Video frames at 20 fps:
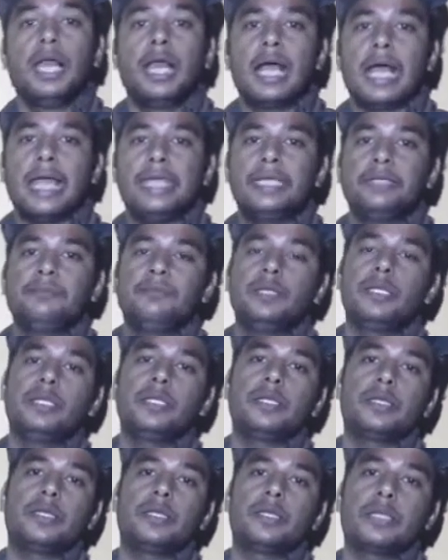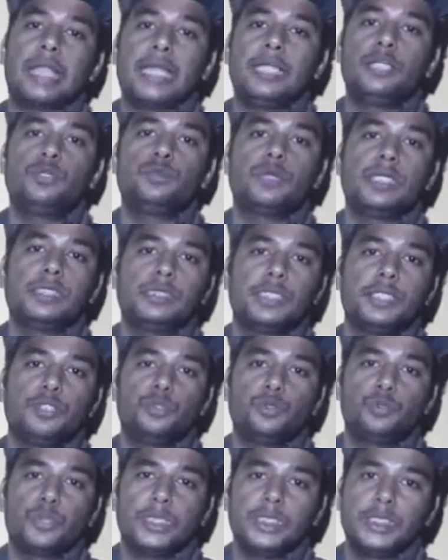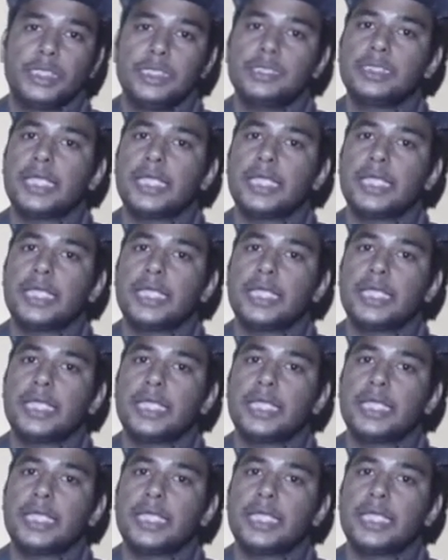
I will try to answer your questions